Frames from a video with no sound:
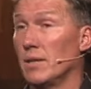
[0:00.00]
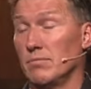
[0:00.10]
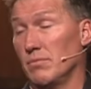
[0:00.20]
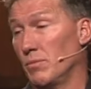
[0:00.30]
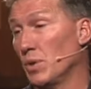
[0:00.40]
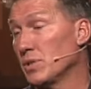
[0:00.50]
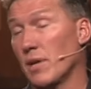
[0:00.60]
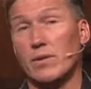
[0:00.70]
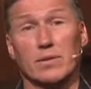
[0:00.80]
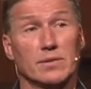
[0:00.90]
And
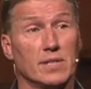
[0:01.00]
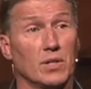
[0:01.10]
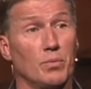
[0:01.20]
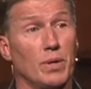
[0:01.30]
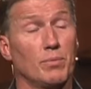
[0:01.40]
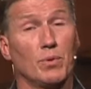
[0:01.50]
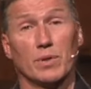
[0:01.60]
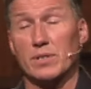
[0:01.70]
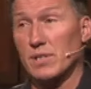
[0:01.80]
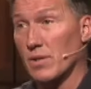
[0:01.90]
most other single people,